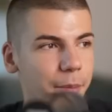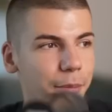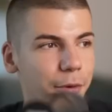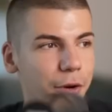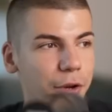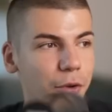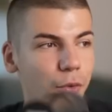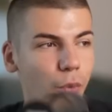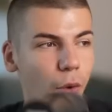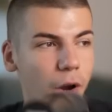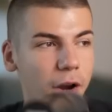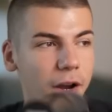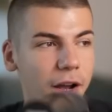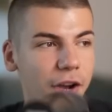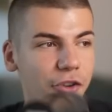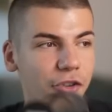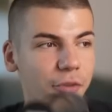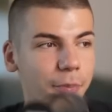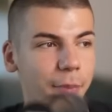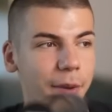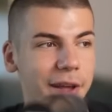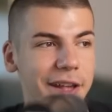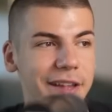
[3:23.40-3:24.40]
Bring
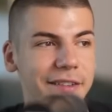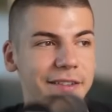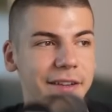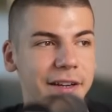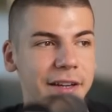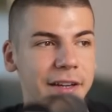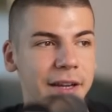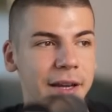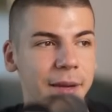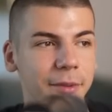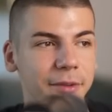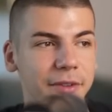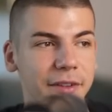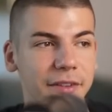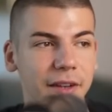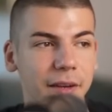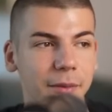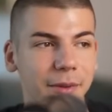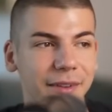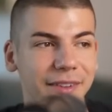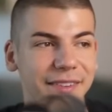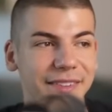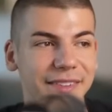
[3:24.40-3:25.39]
100 paid signups, that's
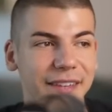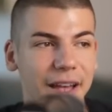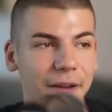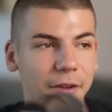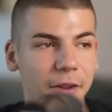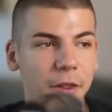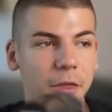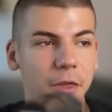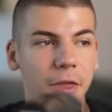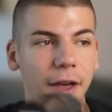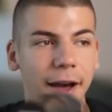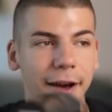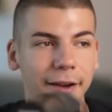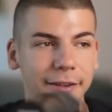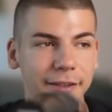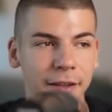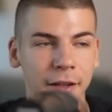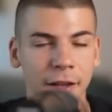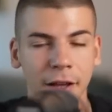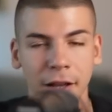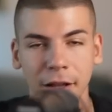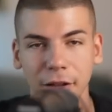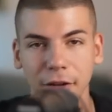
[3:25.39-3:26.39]
gonna be
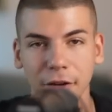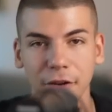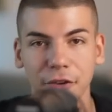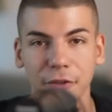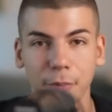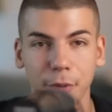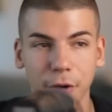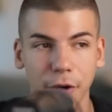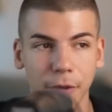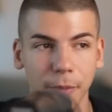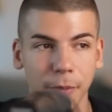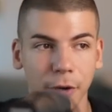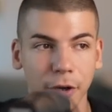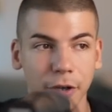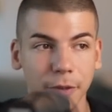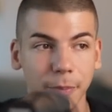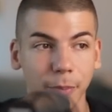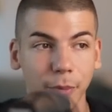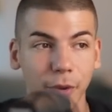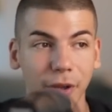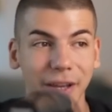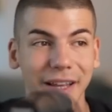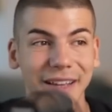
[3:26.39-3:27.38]
$7,000 per
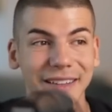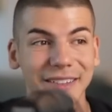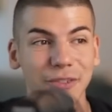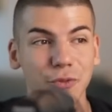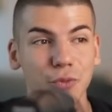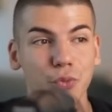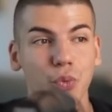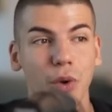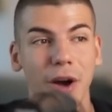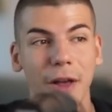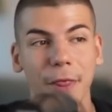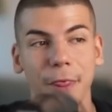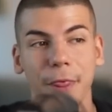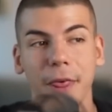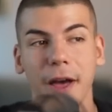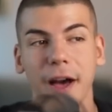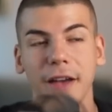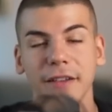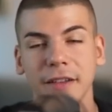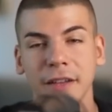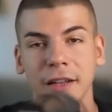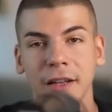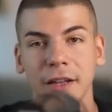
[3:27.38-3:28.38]
month plus
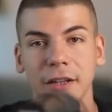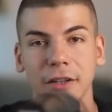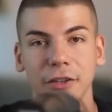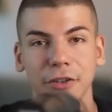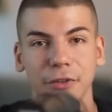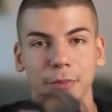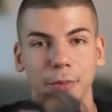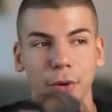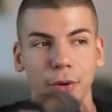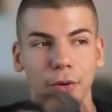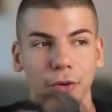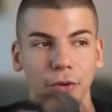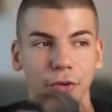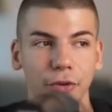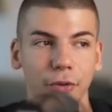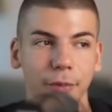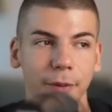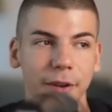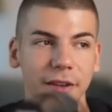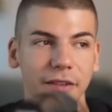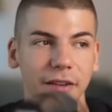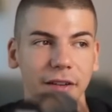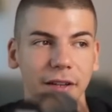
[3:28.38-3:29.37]
$1,000 bonus, so
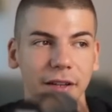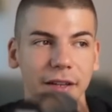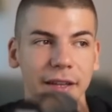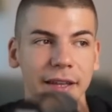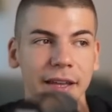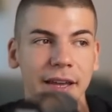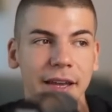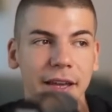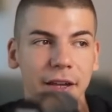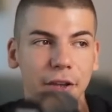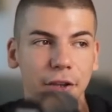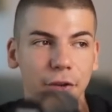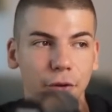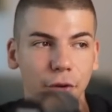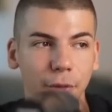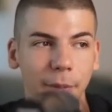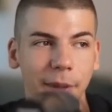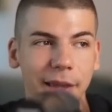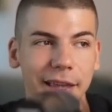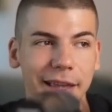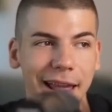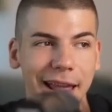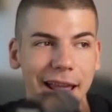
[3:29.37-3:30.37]
basically you would
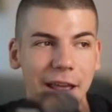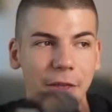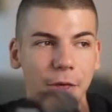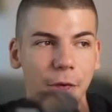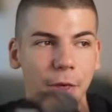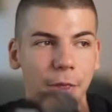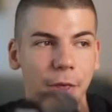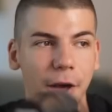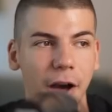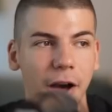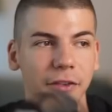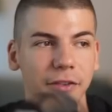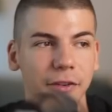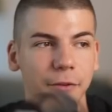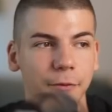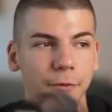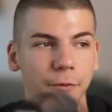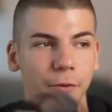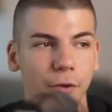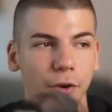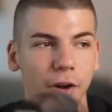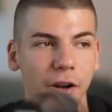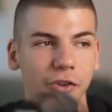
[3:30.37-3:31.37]
make
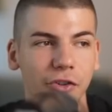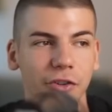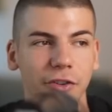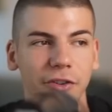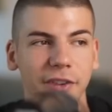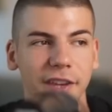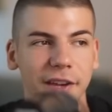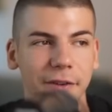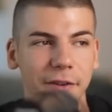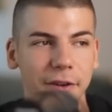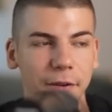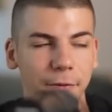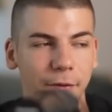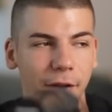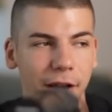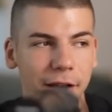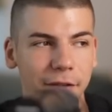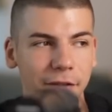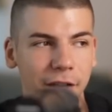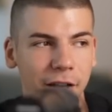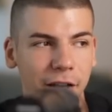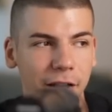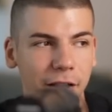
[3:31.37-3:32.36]

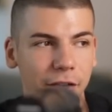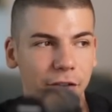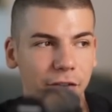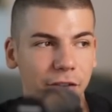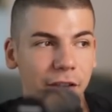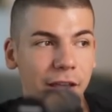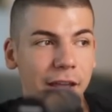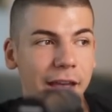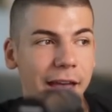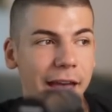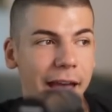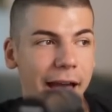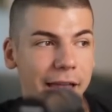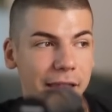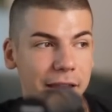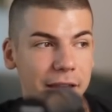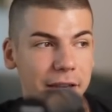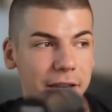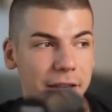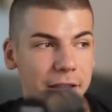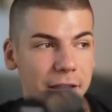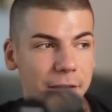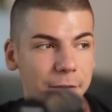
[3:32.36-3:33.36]
$8,475. And
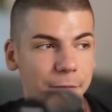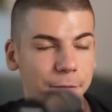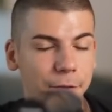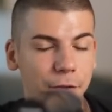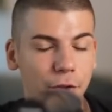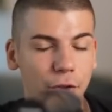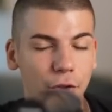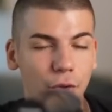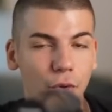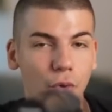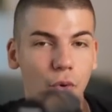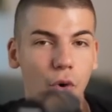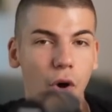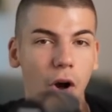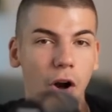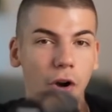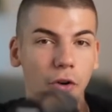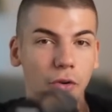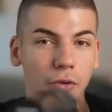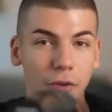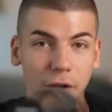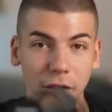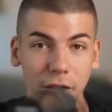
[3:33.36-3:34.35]
then if you
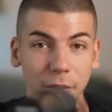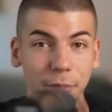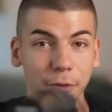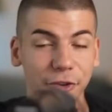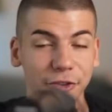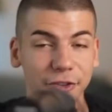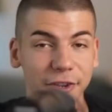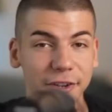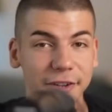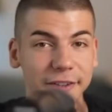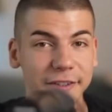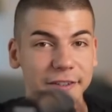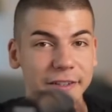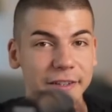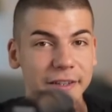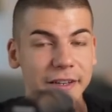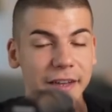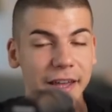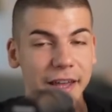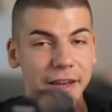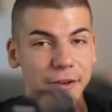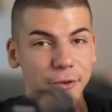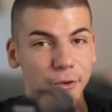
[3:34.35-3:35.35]
are really
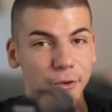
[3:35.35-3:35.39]
persistent and